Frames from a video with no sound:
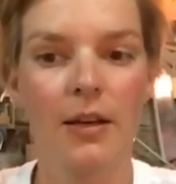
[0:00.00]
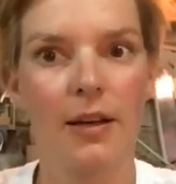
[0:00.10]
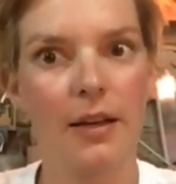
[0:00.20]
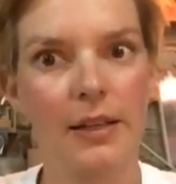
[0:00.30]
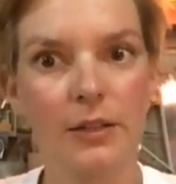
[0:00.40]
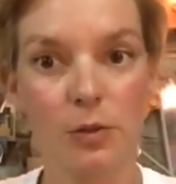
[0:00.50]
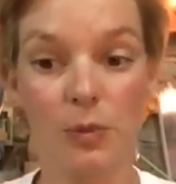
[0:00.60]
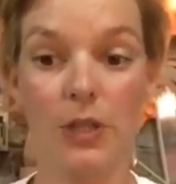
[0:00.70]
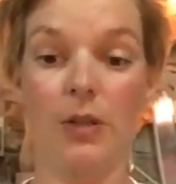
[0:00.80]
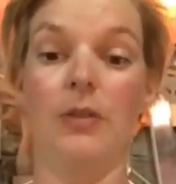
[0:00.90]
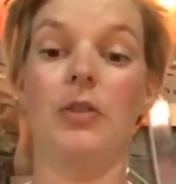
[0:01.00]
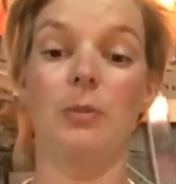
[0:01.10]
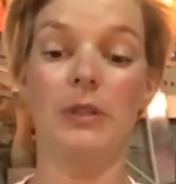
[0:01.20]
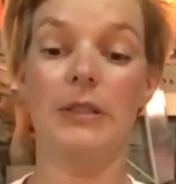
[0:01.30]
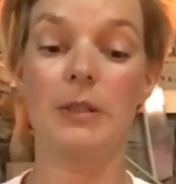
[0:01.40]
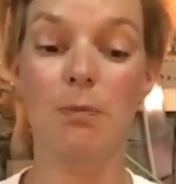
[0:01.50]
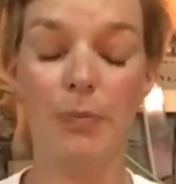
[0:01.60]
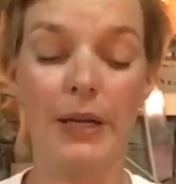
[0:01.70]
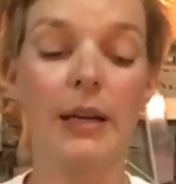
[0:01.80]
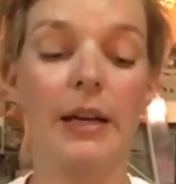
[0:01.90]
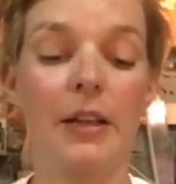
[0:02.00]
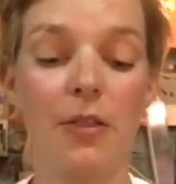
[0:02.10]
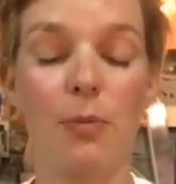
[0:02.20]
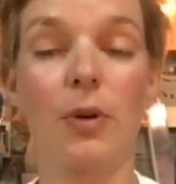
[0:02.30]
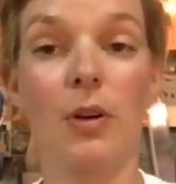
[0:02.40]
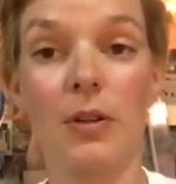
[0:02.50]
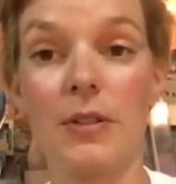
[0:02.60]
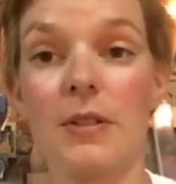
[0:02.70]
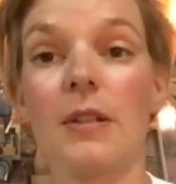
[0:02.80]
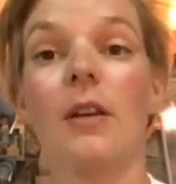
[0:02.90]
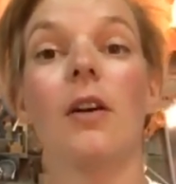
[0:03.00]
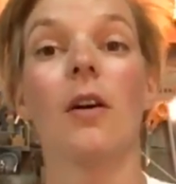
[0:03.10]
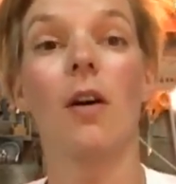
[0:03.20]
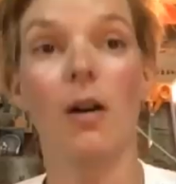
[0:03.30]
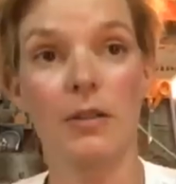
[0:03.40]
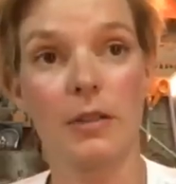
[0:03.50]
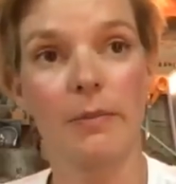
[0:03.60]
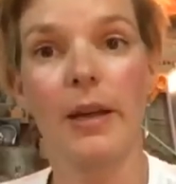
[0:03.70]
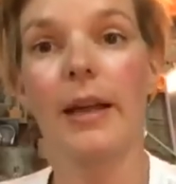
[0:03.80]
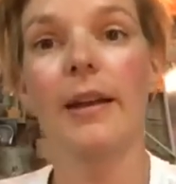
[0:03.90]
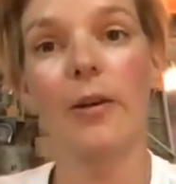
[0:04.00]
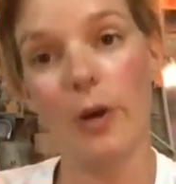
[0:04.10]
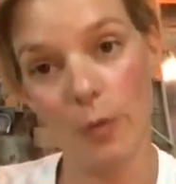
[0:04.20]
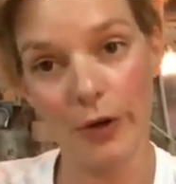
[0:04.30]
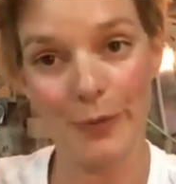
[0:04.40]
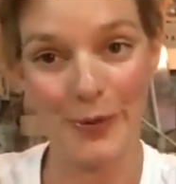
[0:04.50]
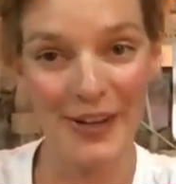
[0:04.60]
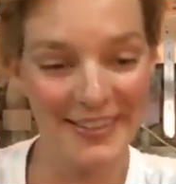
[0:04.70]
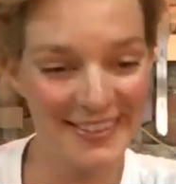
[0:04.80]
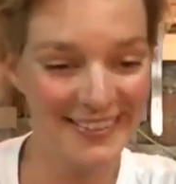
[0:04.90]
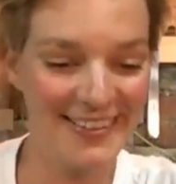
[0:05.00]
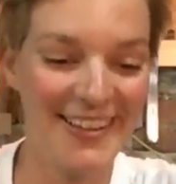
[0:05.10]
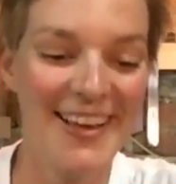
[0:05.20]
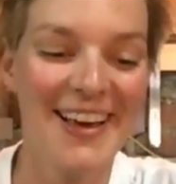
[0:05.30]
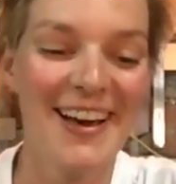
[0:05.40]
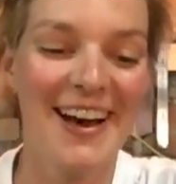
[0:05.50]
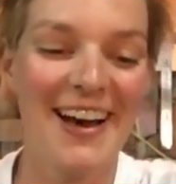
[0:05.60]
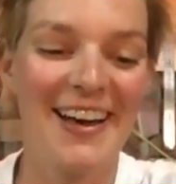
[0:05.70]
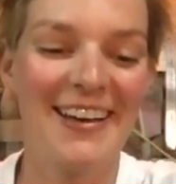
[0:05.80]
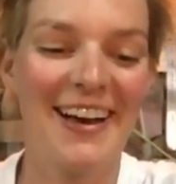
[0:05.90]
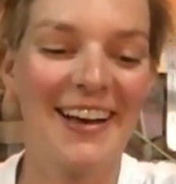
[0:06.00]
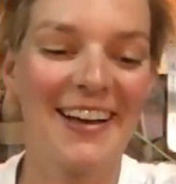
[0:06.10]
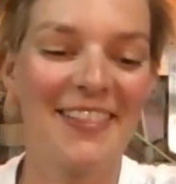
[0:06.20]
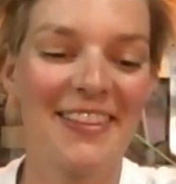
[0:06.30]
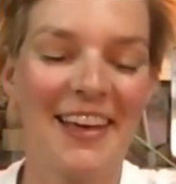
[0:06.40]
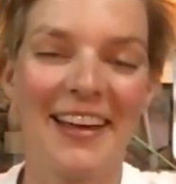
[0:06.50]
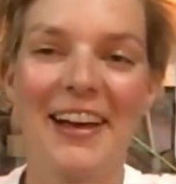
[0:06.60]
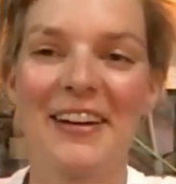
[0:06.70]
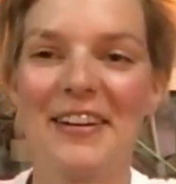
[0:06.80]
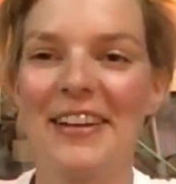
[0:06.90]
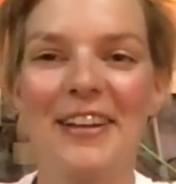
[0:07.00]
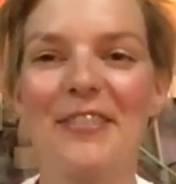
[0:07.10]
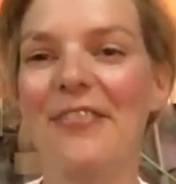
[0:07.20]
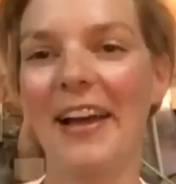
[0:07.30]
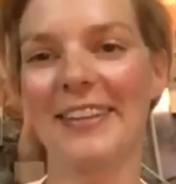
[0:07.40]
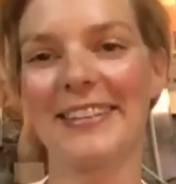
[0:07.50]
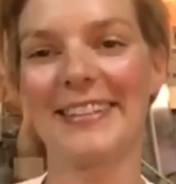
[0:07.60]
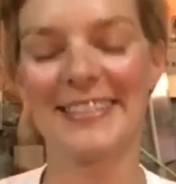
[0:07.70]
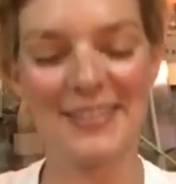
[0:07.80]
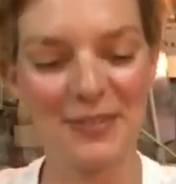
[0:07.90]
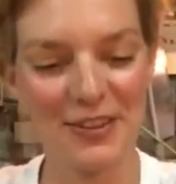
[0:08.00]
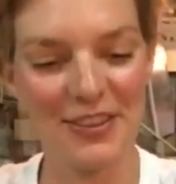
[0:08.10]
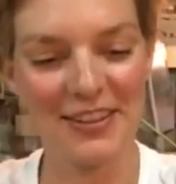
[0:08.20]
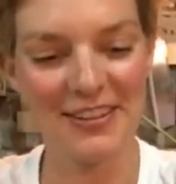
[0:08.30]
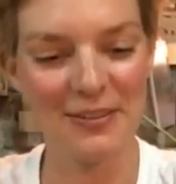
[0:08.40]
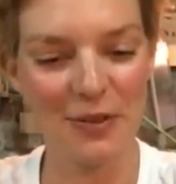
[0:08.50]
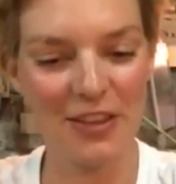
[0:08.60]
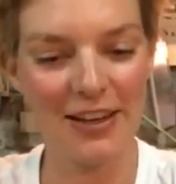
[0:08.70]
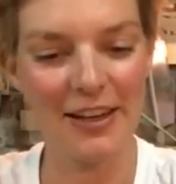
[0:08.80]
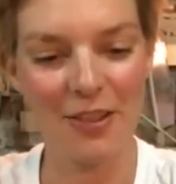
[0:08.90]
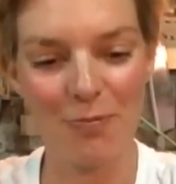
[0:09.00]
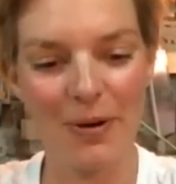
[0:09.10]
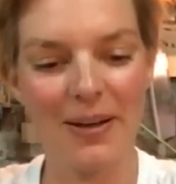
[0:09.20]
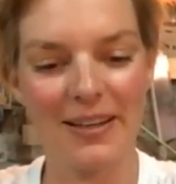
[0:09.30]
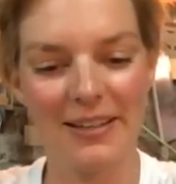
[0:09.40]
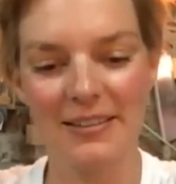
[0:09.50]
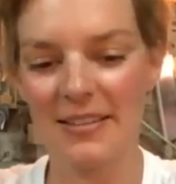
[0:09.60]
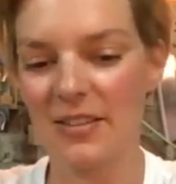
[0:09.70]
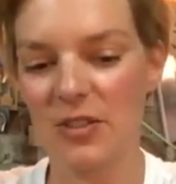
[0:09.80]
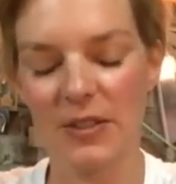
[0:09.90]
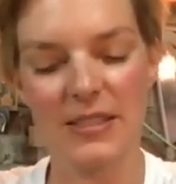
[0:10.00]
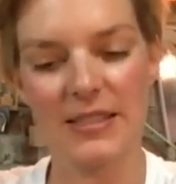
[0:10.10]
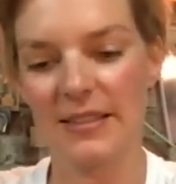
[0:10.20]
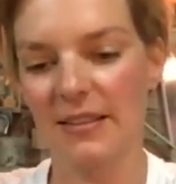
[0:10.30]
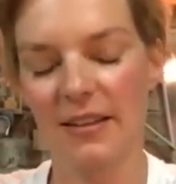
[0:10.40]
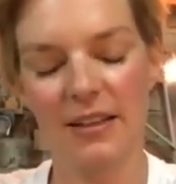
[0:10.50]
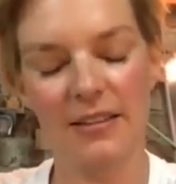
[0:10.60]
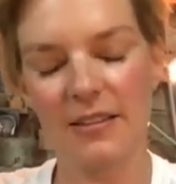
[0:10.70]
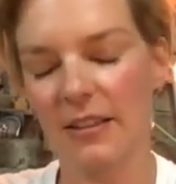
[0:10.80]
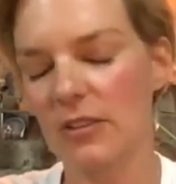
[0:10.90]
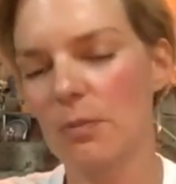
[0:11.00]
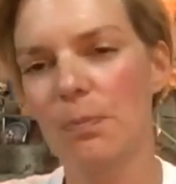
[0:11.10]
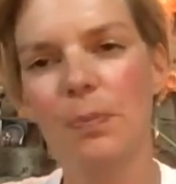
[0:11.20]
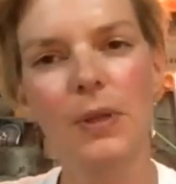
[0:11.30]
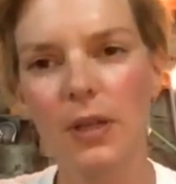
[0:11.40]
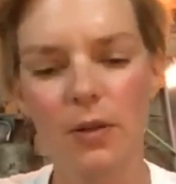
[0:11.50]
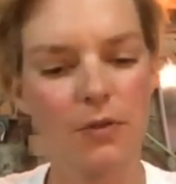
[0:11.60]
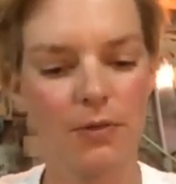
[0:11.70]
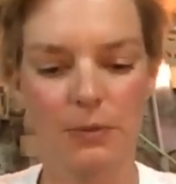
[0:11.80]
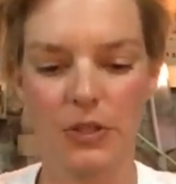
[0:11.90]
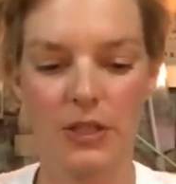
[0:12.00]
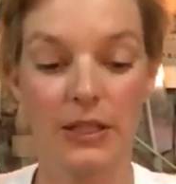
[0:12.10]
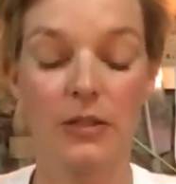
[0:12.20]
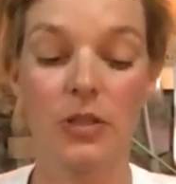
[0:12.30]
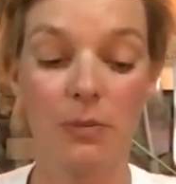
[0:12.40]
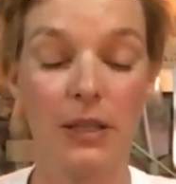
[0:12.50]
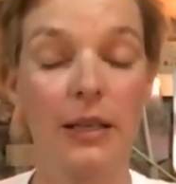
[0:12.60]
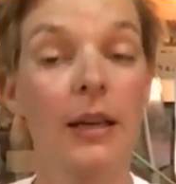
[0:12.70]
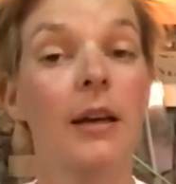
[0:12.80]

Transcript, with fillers: And then to work on Jimmy's big lathe was awesome. And now I want one. I, I got I got infected with a with a lathe bug, and it's just oh, it's such a beautiful machine. And Jimmy